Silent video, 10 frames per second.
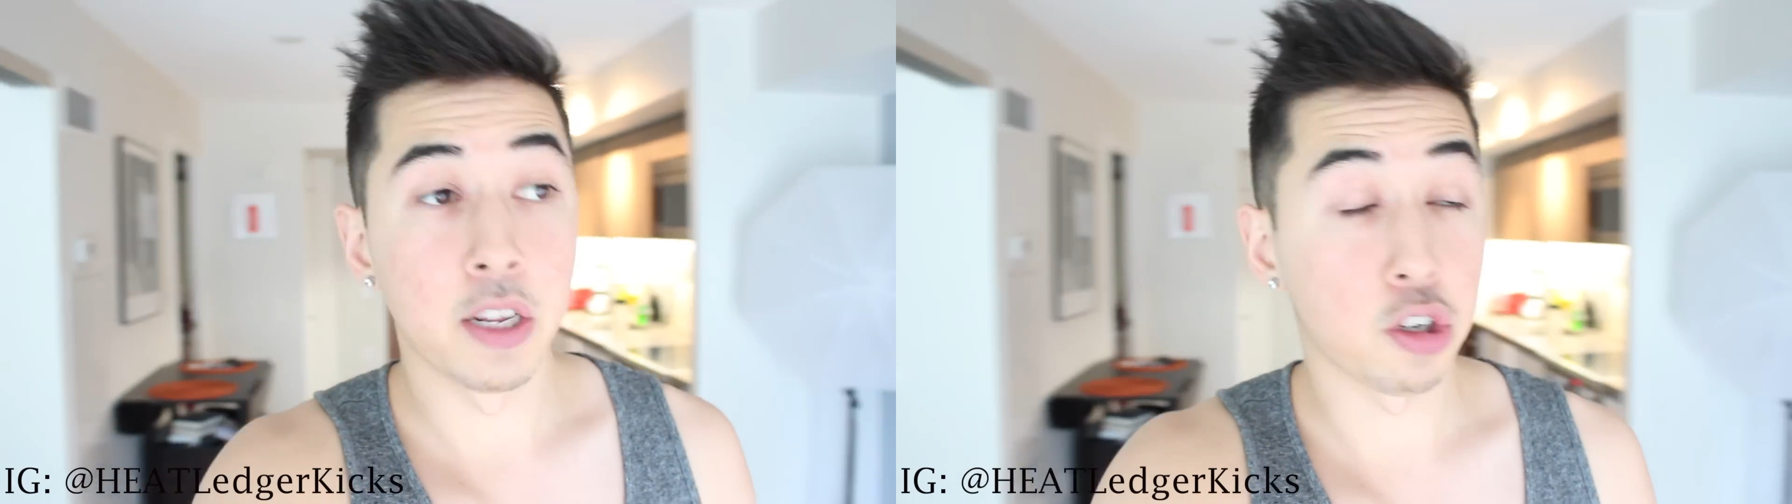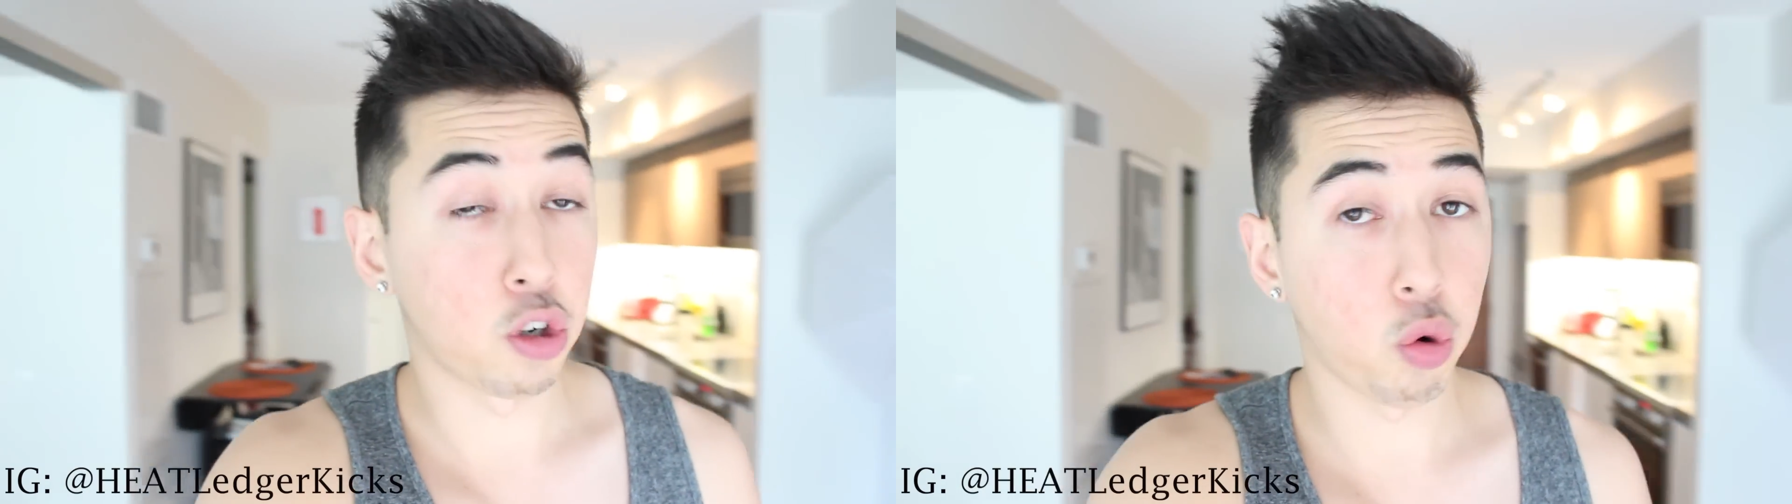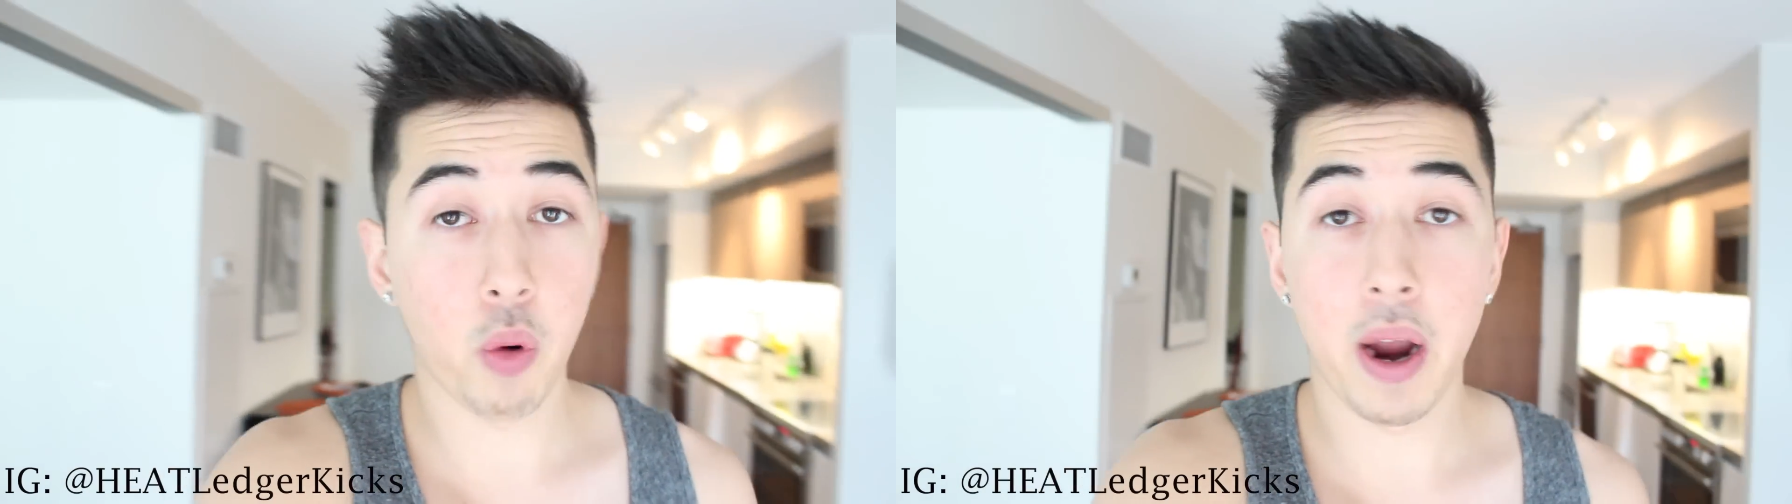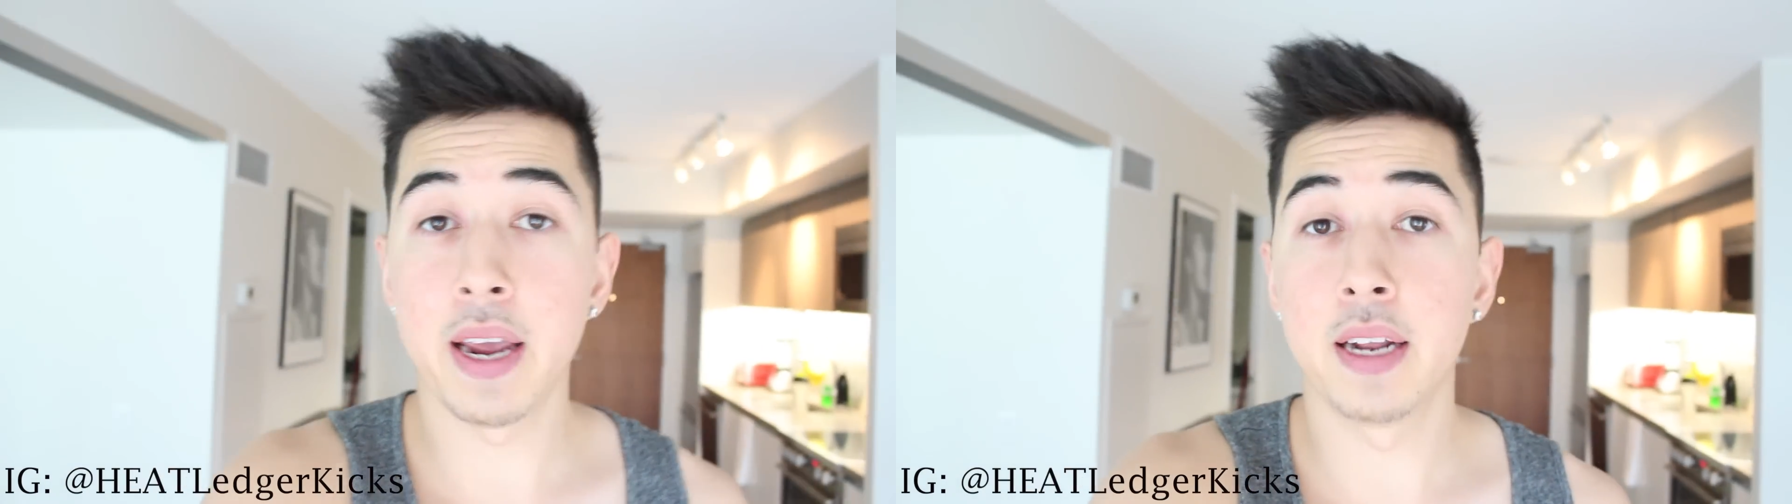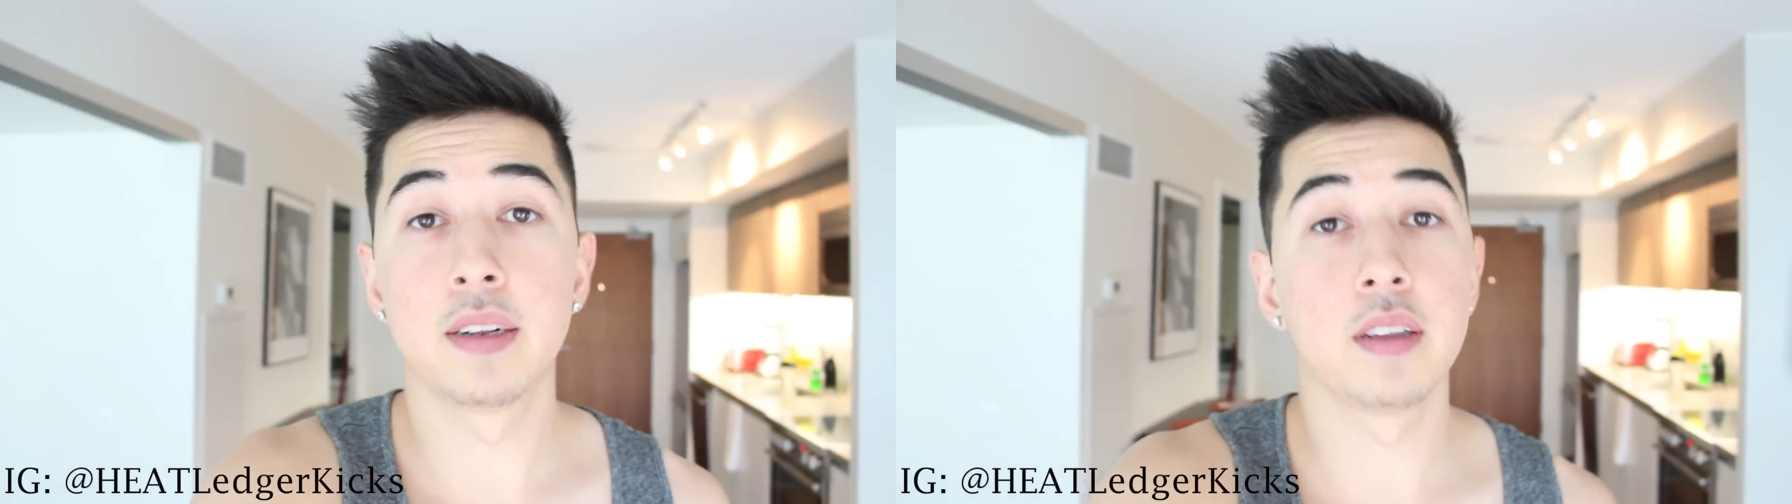It's a
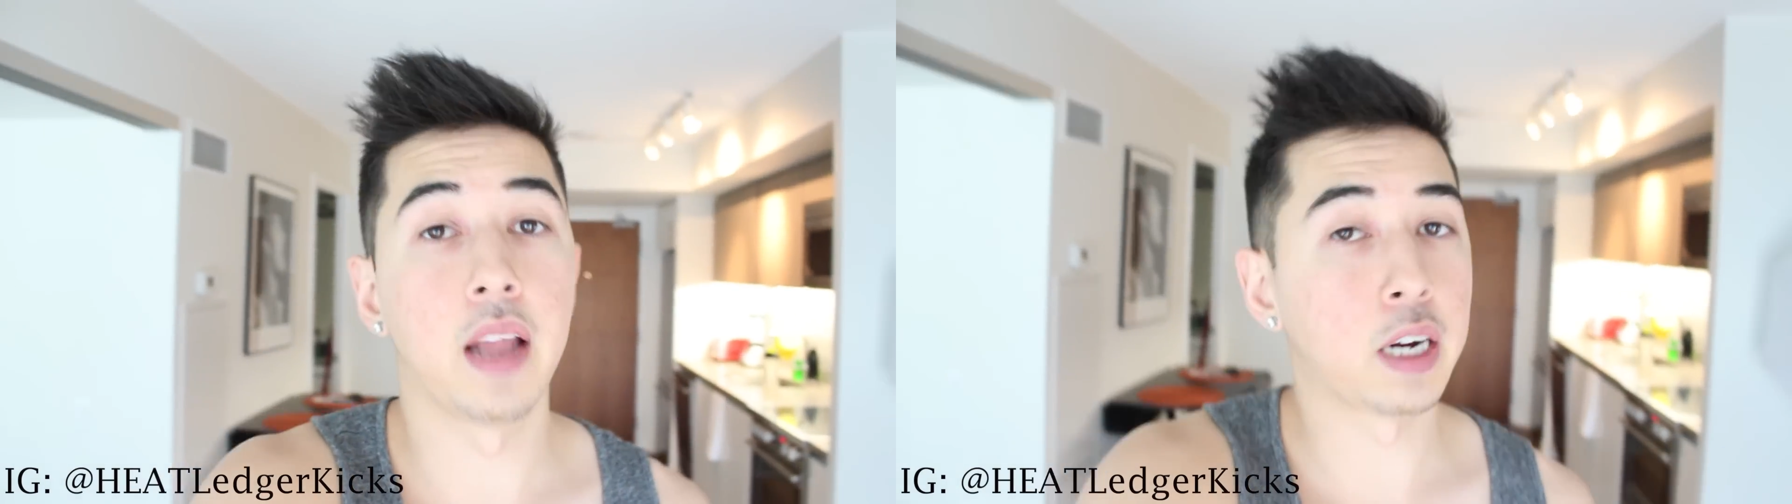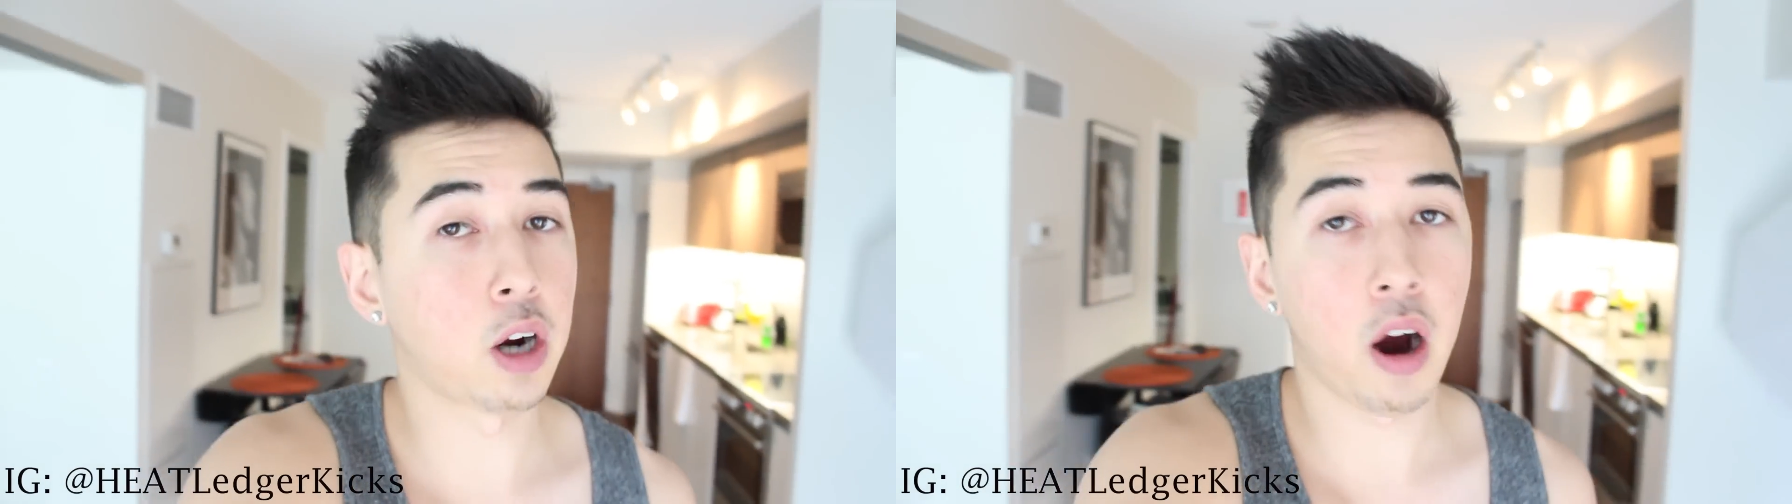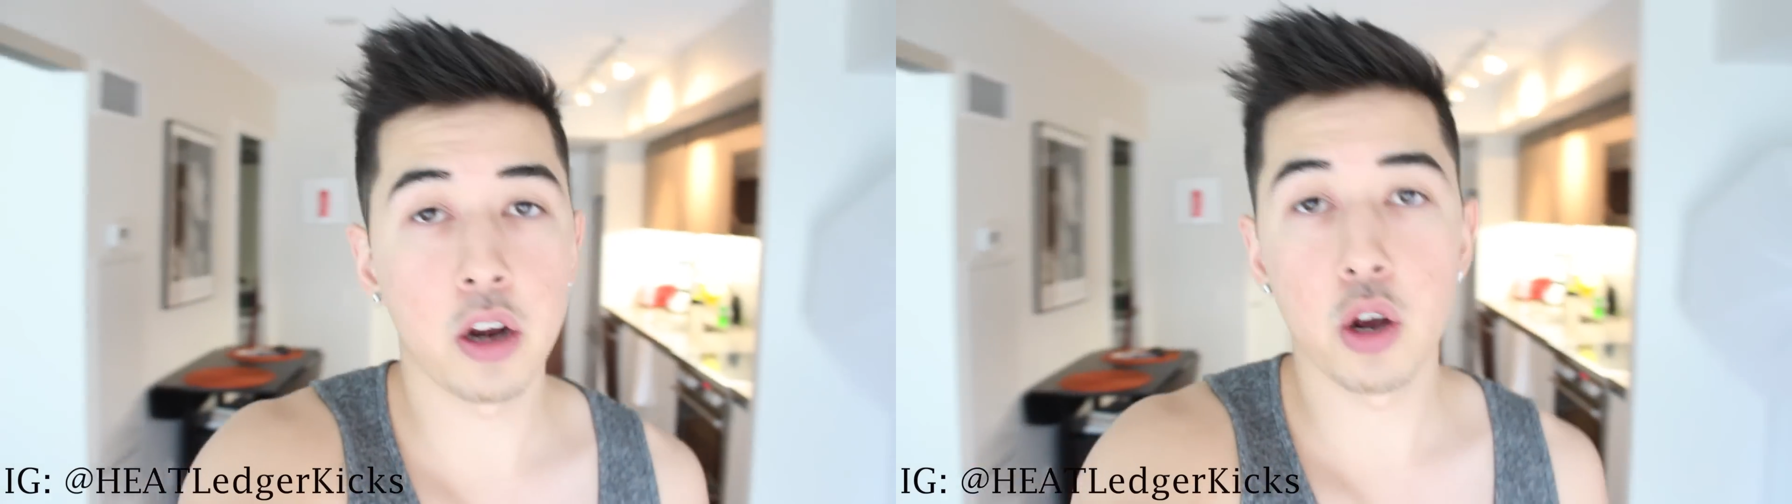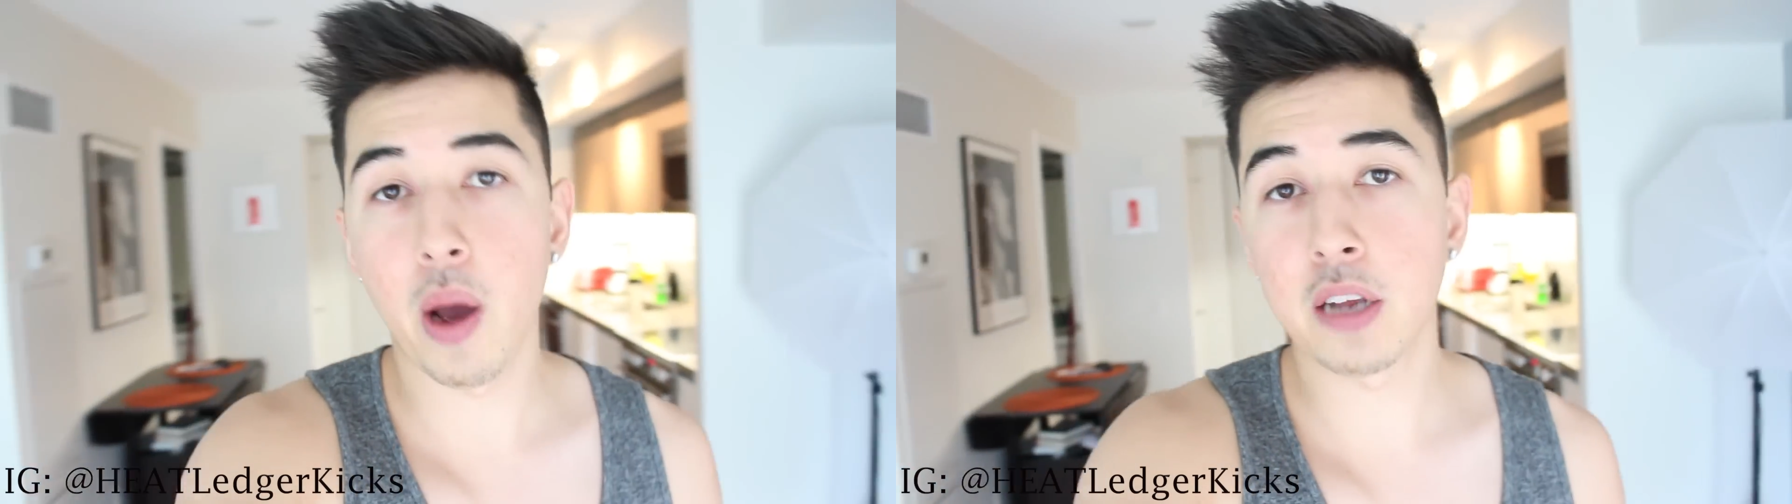great like cardio